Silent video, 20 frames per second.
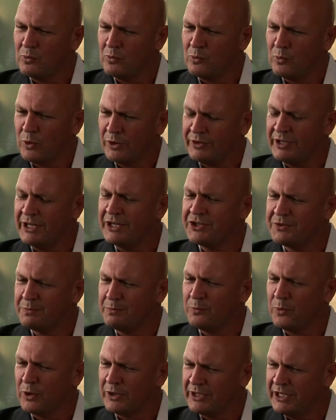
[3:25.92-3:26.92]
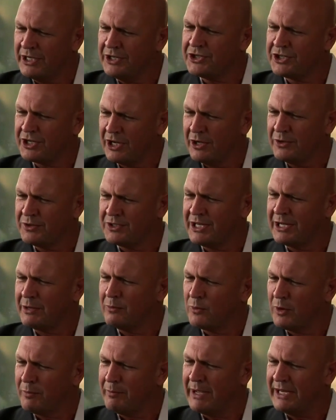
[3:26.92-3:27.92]
What these shows did
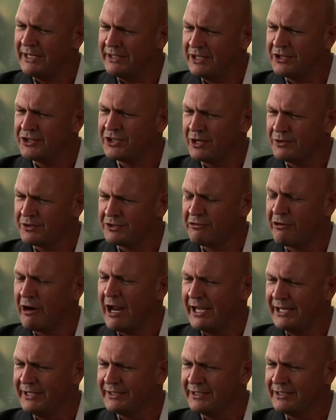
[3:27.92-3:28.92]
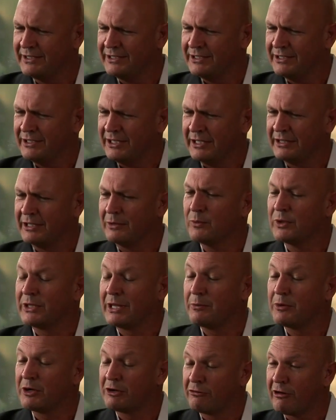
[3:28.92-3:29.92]
and what made these shows great, I think they
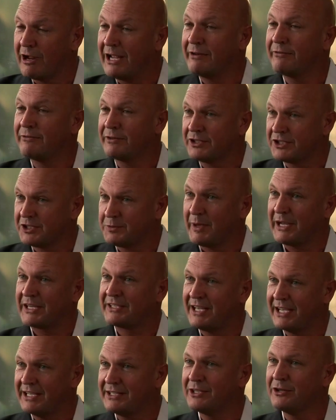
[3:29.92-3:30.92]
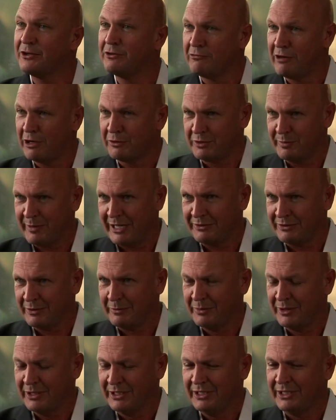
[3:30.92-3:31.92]
were great for the spectator who wrote about
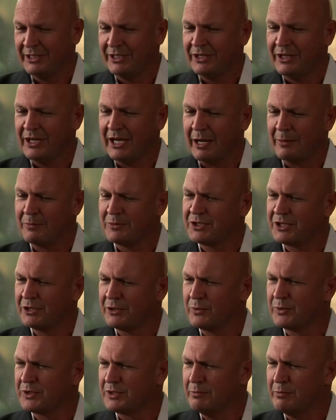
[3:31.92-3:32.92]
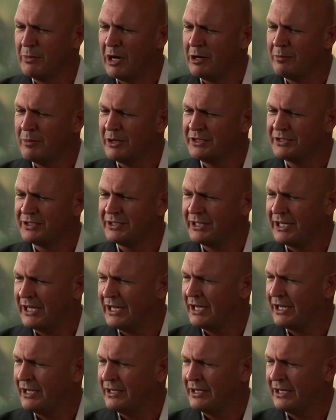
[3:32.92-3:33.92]
them. So there was a moment,
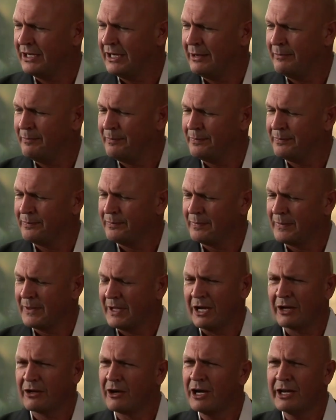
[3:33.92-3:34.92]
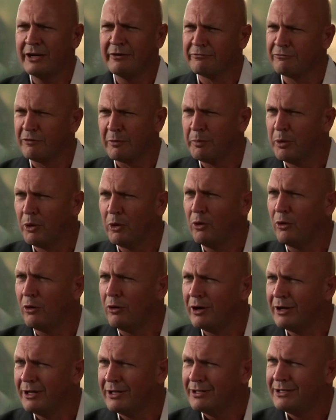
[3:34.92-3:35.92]
a kind of
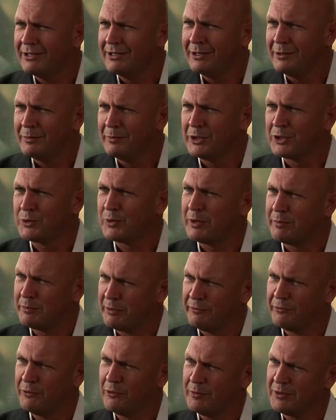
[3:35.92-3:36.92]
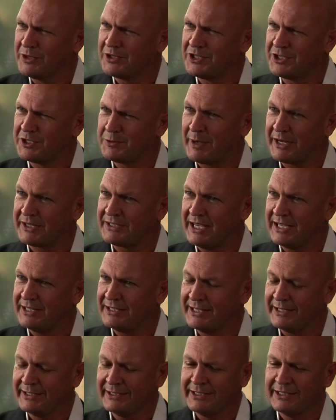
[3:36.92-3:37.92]
rapport between performance and
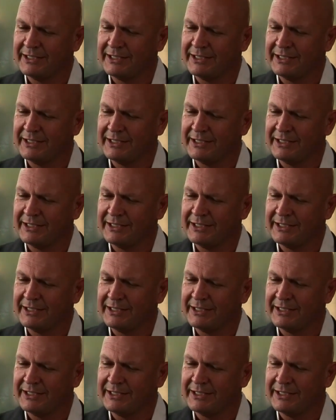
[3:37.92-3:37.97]
spectator.